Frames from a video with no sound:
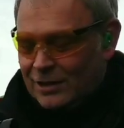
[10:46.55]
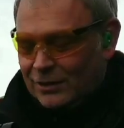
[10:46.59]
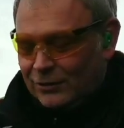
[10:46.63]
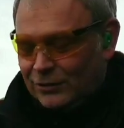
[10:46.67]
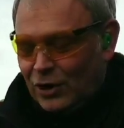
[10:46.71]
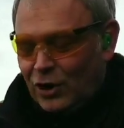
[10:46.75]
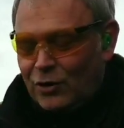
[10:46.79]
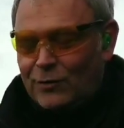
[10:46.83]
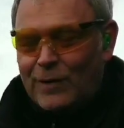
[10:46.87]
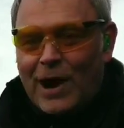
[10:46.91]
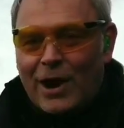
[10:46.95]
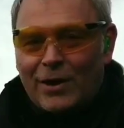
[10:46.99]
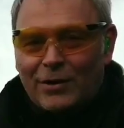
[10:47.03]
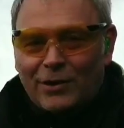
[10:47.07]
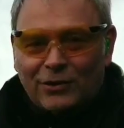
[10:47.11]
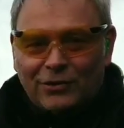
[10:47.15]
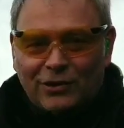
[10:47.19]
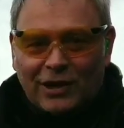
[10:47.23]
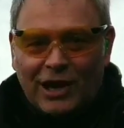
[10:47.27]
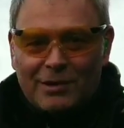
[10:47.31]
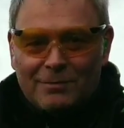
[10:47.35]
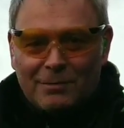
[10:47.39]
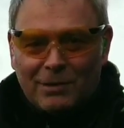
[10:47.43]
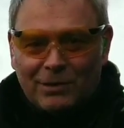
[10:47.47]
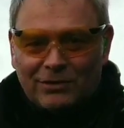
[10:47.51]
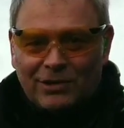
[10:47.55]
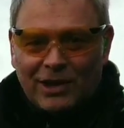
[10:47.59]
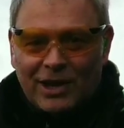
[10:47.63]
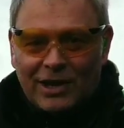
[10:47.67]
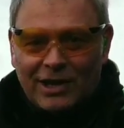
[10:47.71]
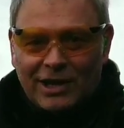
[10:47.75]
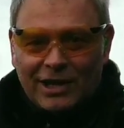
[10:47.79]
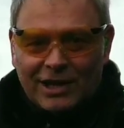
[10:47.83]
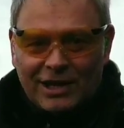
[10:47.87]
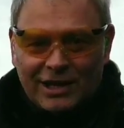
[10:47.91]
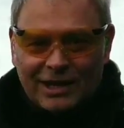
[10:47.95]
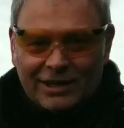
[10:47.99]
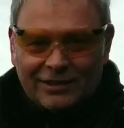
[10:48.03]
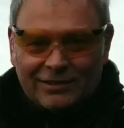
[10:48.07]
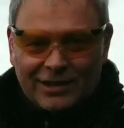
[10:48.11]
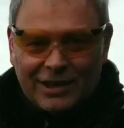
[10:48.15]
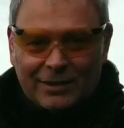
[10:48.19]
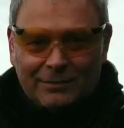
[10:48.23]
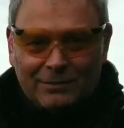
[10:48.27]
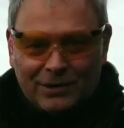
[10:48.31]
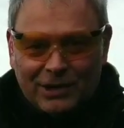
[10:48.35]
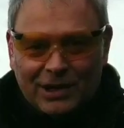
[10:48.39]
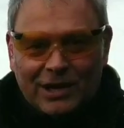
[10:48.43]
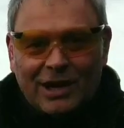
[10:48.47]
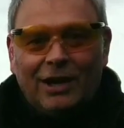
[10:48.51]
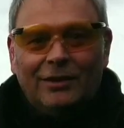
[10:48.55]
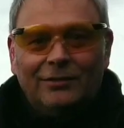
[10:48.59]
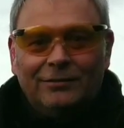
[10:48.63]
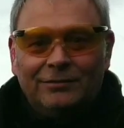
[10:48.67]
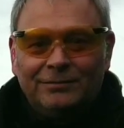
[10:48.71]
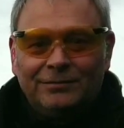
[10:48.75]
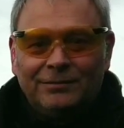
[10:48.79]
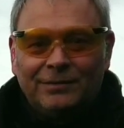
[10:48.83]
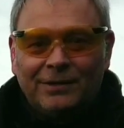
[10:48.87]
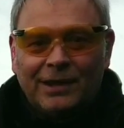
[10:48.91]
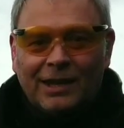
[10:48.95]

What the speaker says: There's no round in the chamber, technically it's an empty gun.